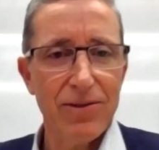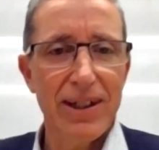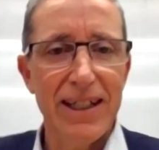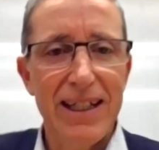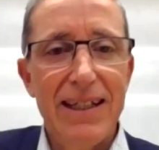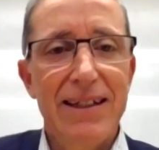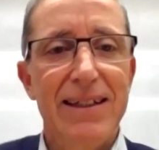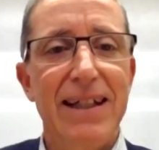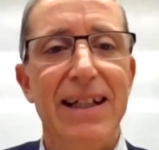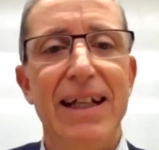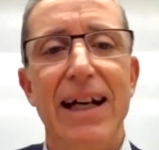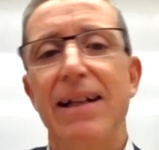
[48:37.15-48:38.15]
3
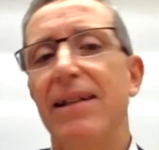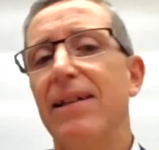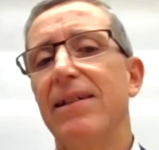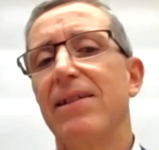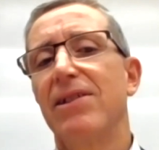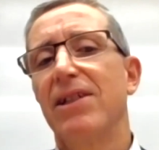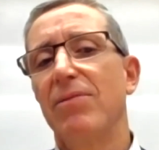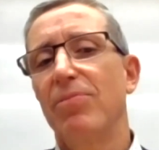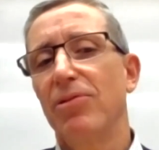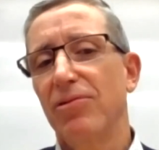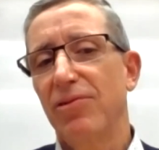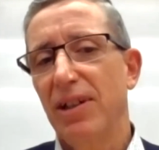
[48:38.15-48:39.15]
dedicated ESG
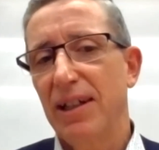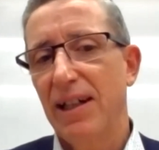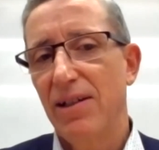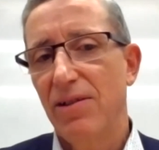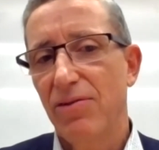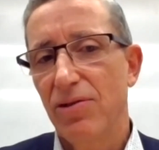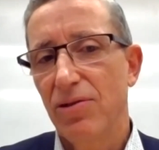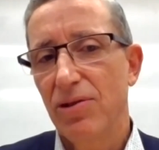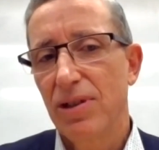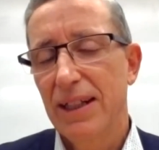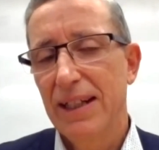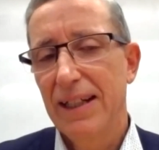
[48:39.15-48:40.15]
portfolios for.